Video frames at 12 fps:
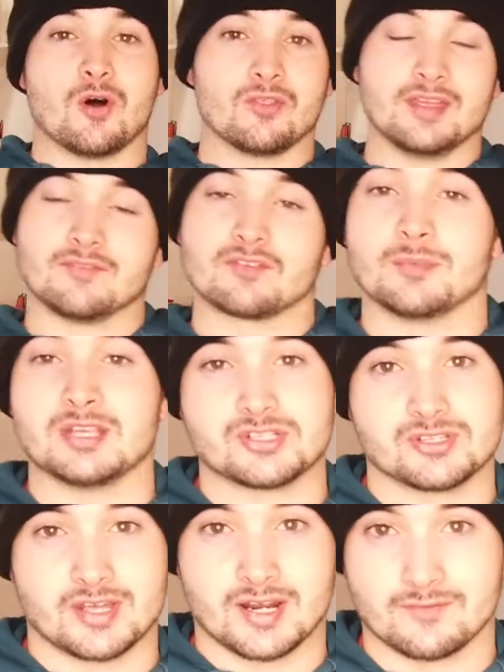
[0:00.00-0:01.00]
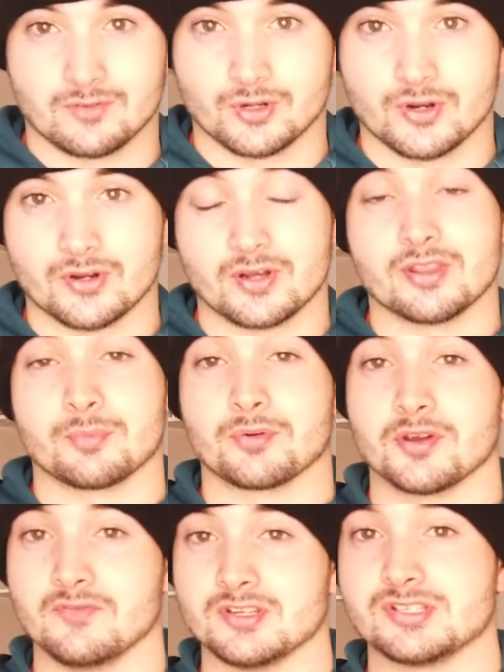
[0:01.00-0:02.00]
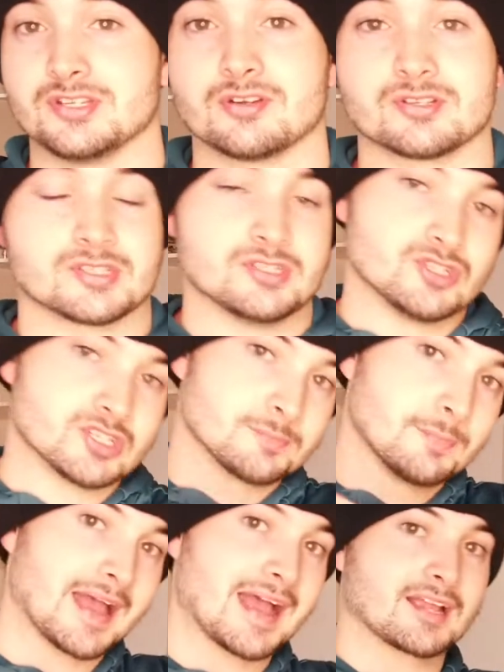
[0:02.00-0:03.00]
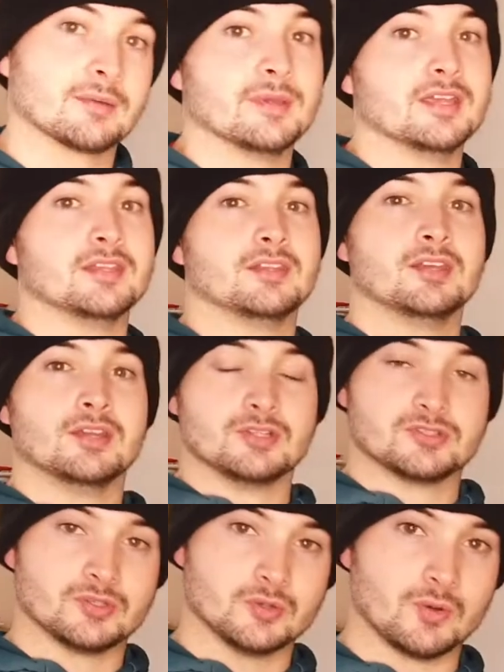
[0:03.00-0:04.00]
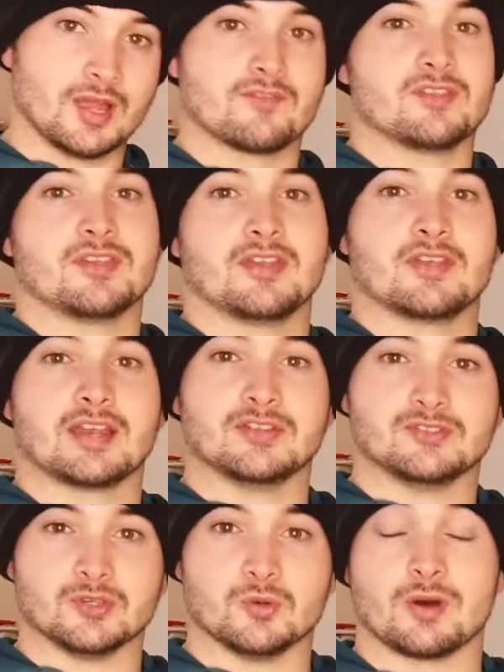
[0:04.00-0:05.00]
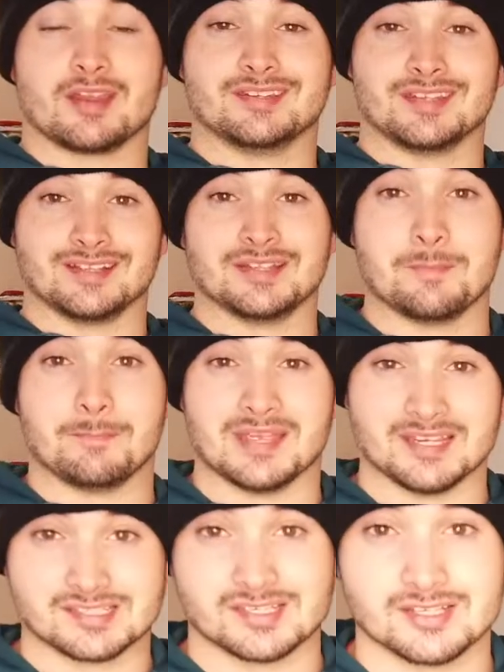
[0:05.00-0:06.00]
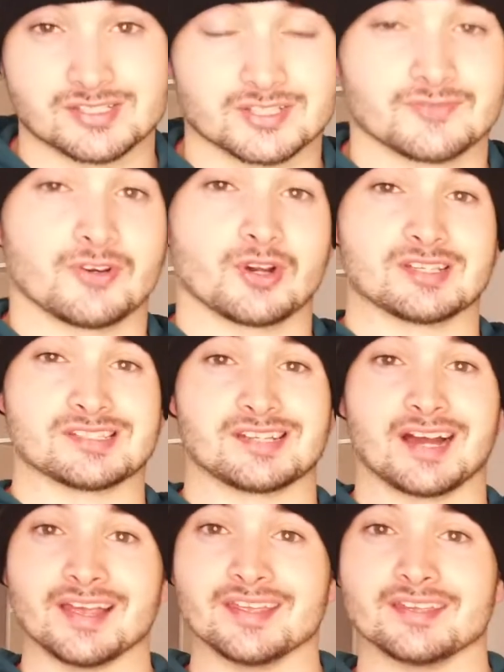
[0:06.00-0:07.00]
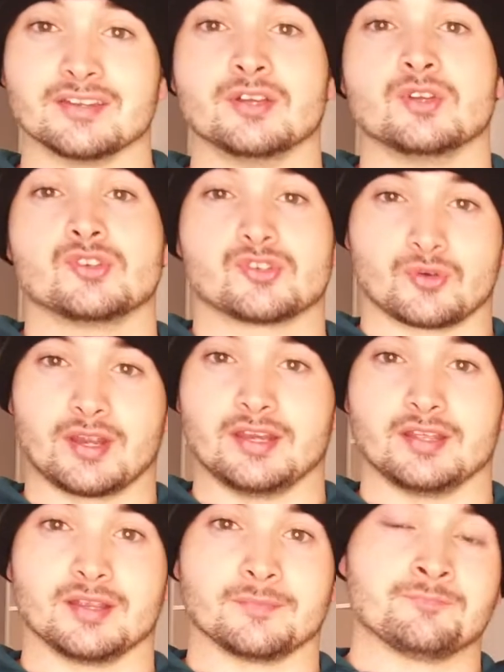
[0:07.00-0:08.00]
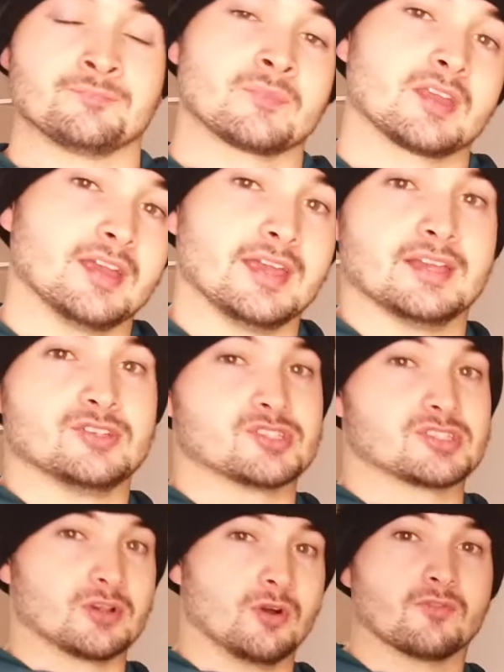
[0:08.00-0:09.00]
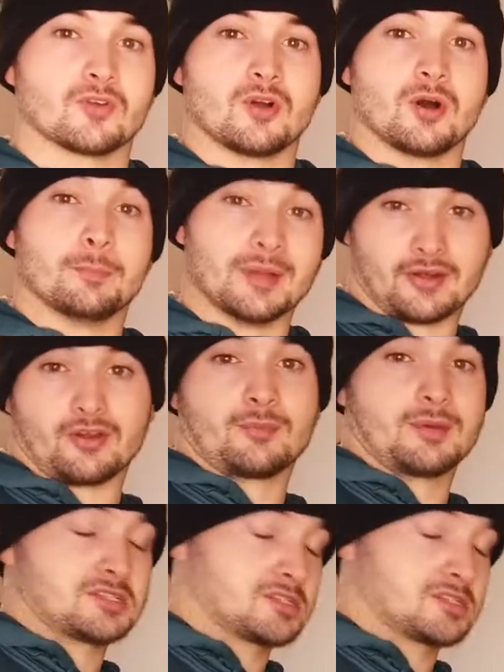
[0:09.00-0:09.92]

all the information that I've learned on the previous years and just pack them in to everything that I do on a daily basis as far as diet, training, and just overall bettering